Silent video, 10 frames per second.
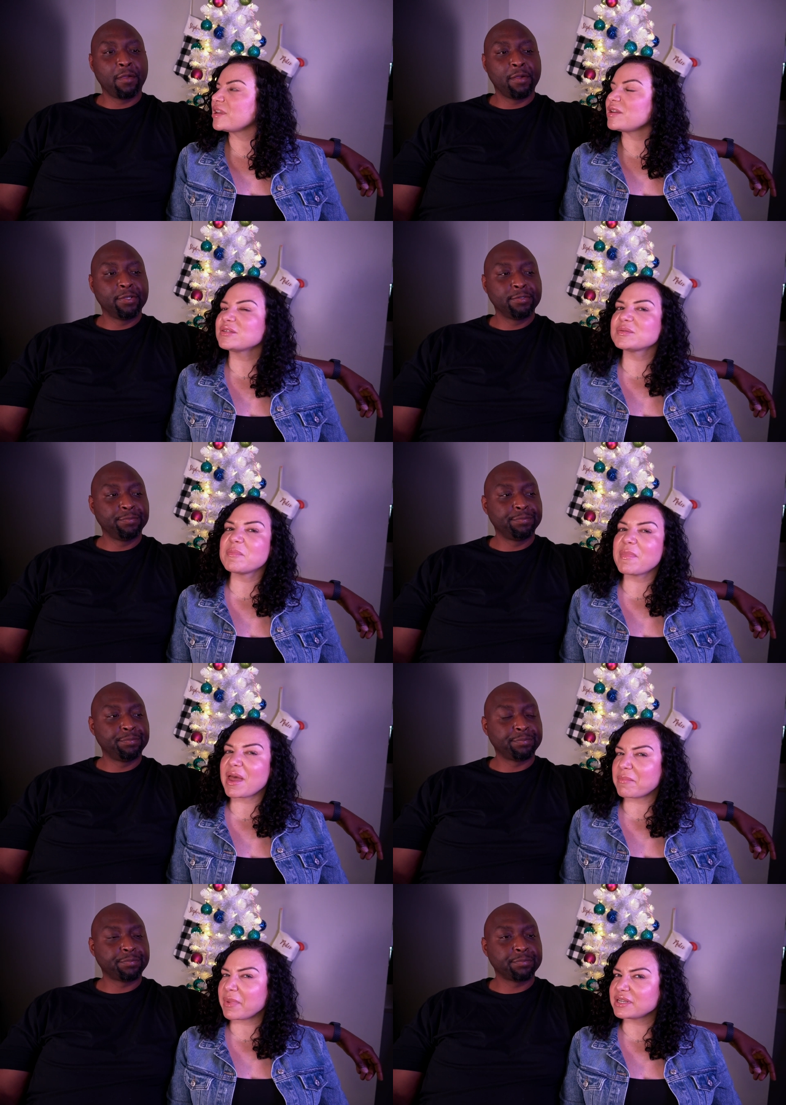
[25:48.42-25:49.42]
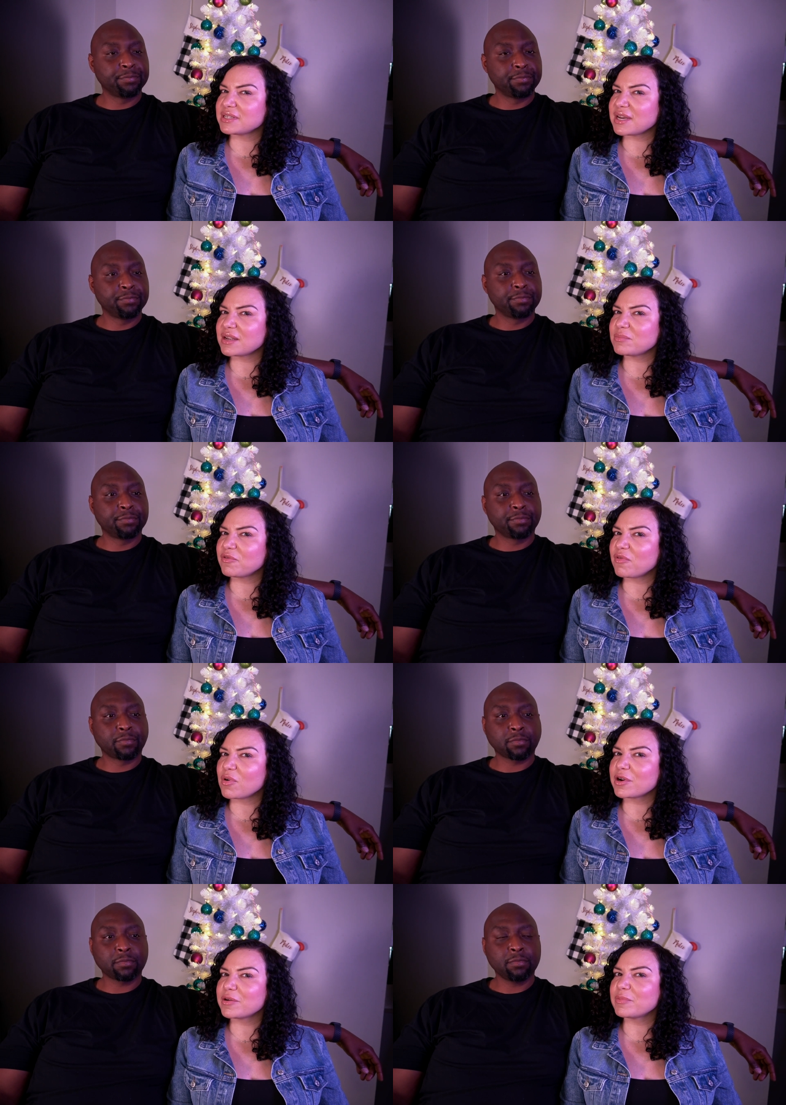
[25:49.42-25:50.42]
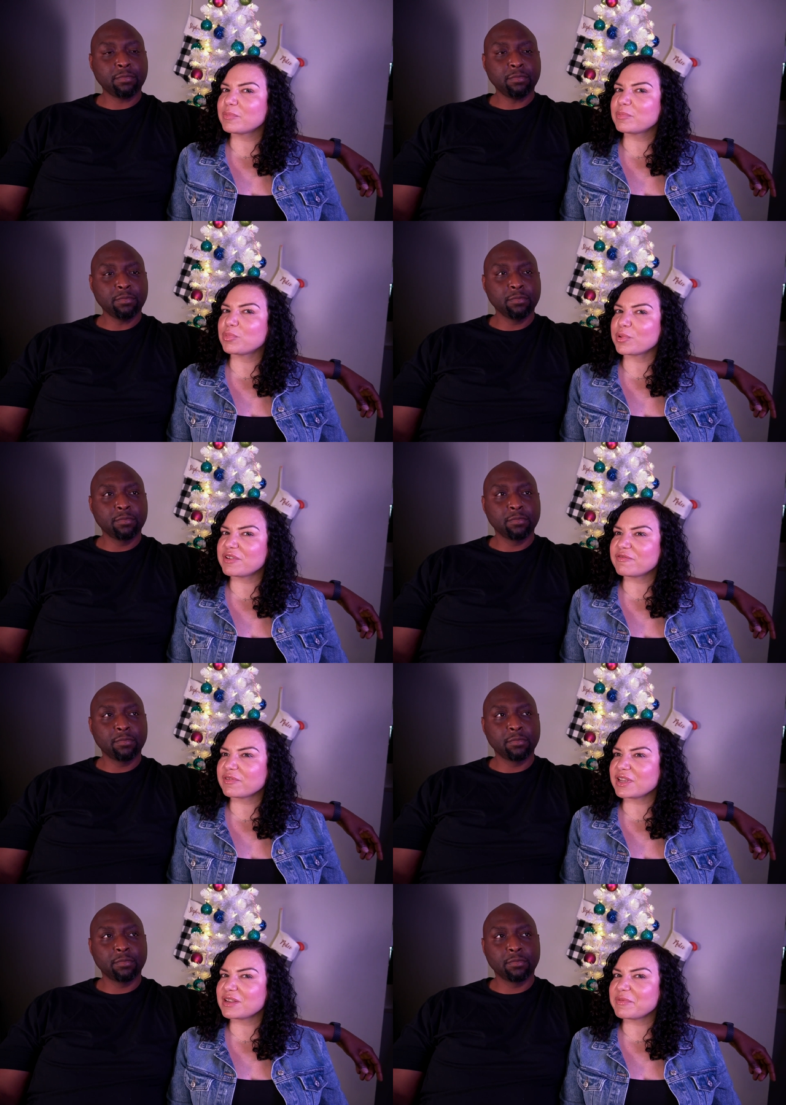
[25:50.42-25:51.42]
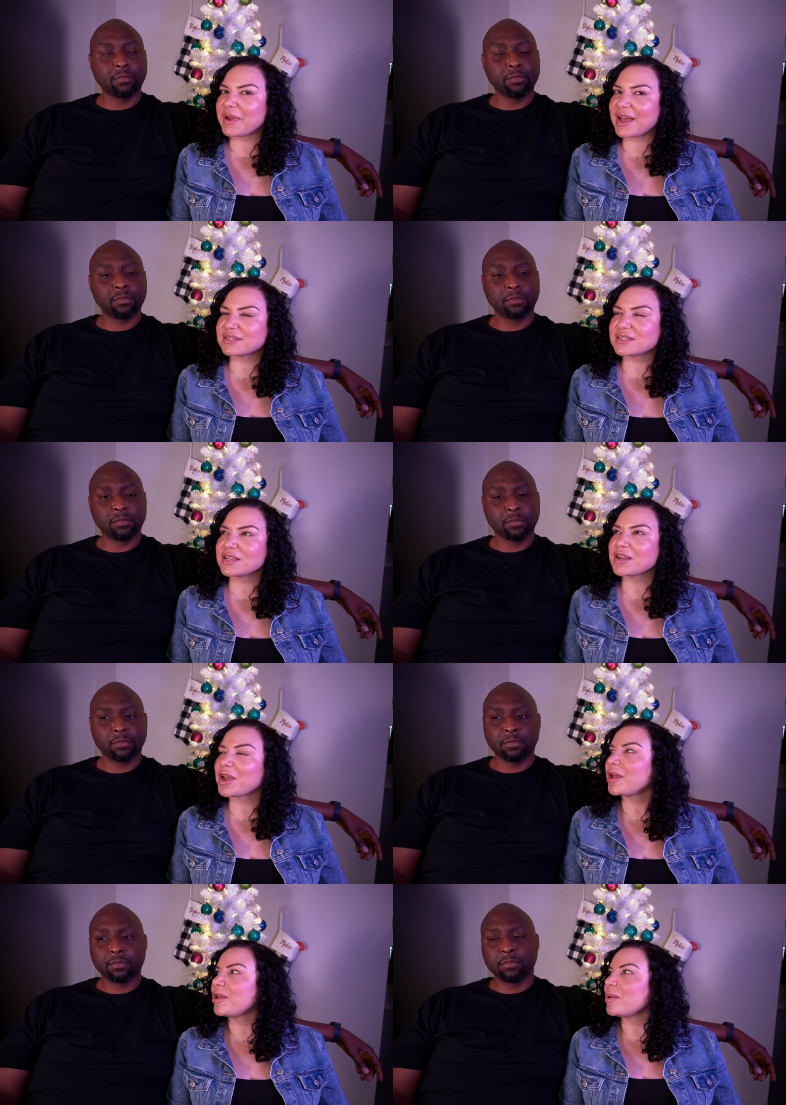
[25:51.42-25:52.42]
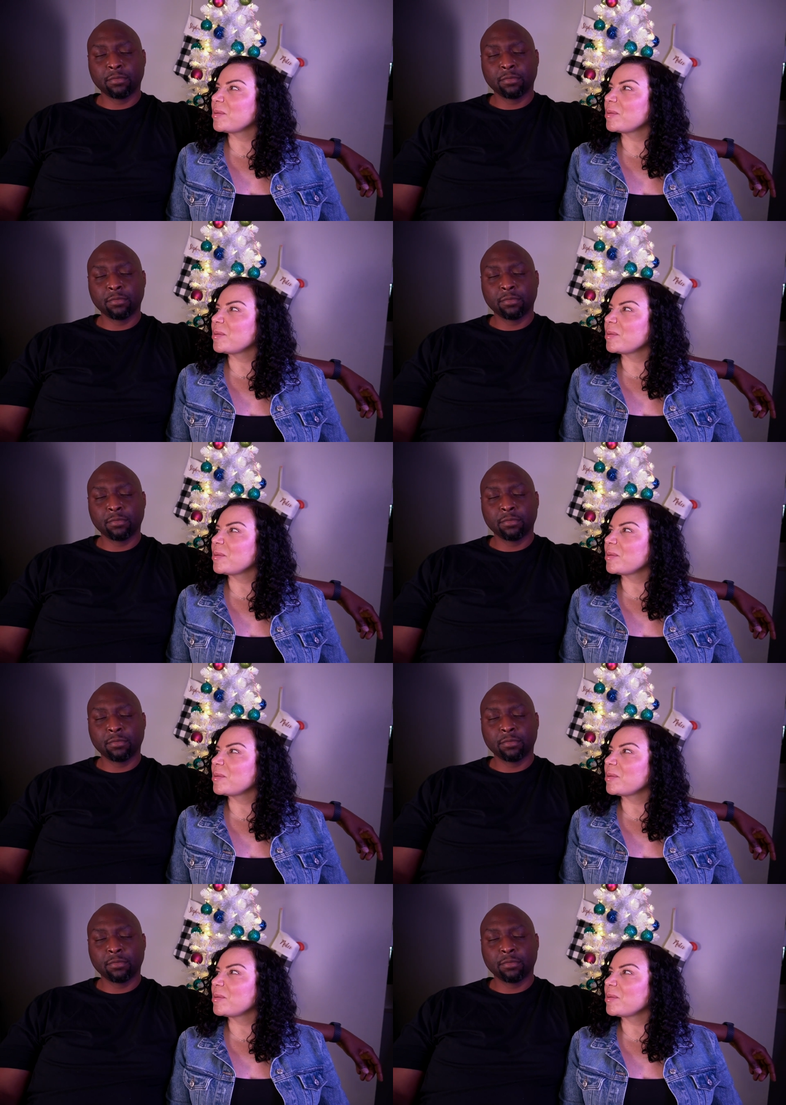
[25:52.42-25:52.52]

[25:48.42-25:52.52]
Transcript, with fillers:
Speaker 1: he's met my dad before briefly in passing.